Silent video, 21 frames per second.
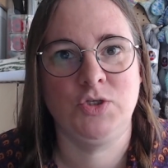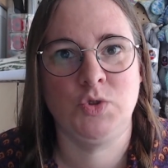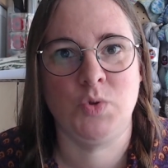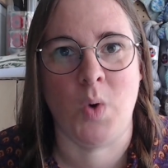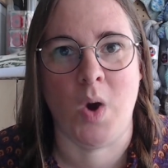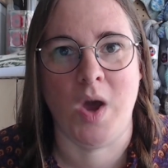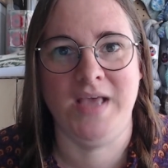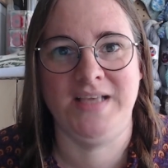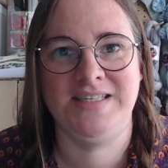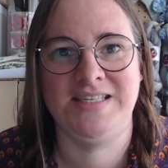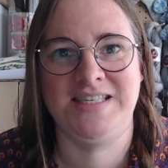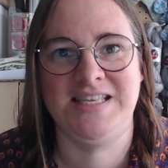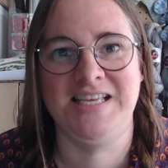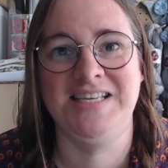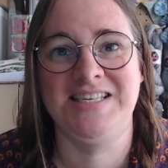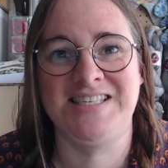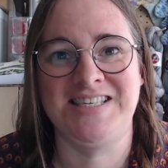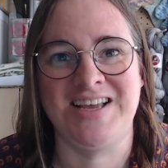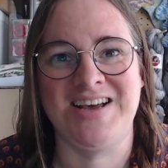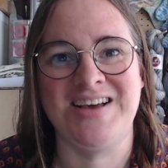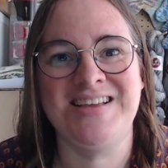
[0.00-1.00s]
twice the
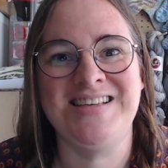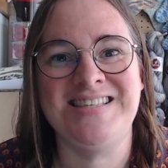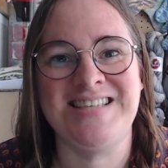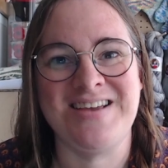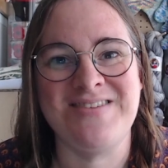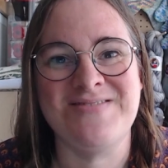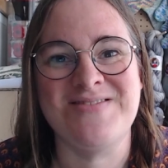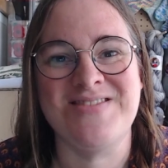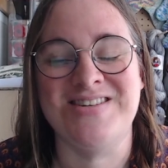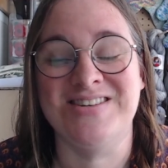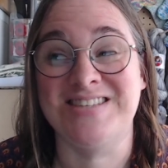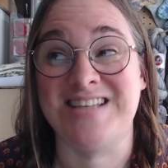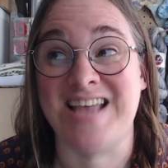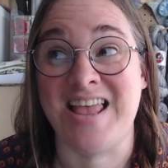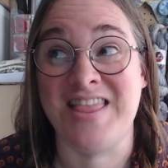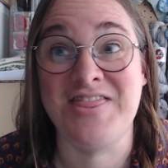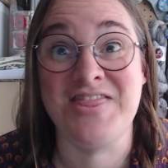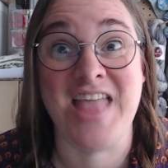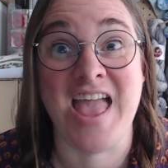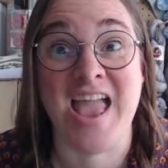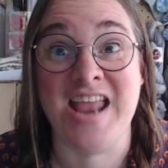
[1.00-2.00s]
size it was
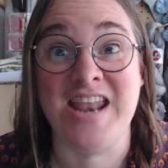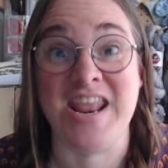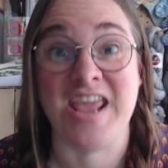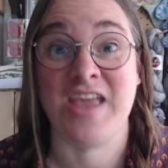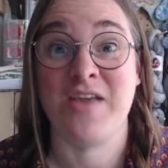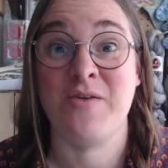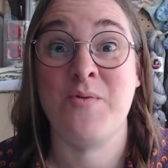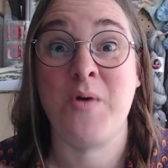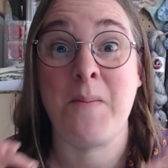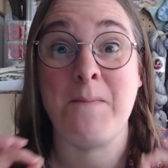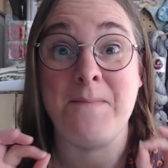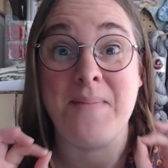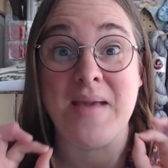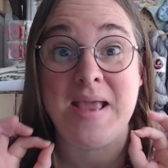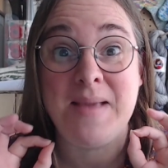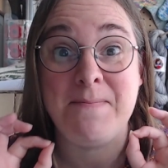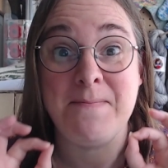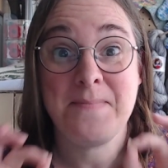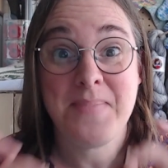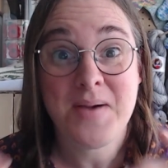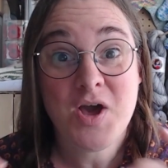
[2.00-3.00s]
and then it would
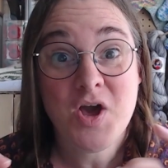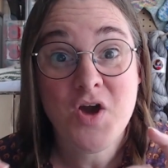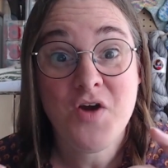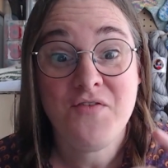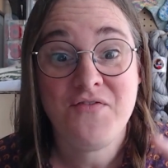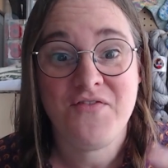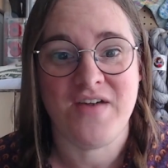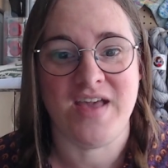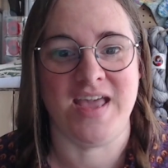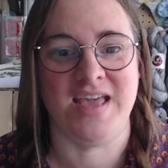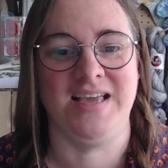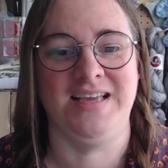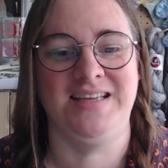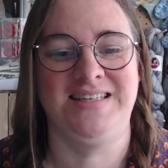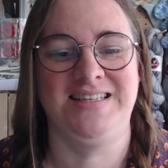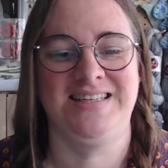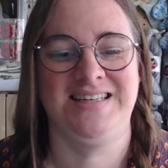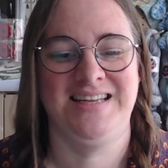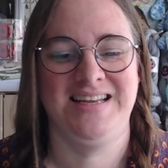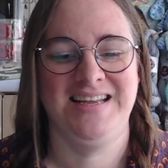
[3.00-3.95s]
be perfect.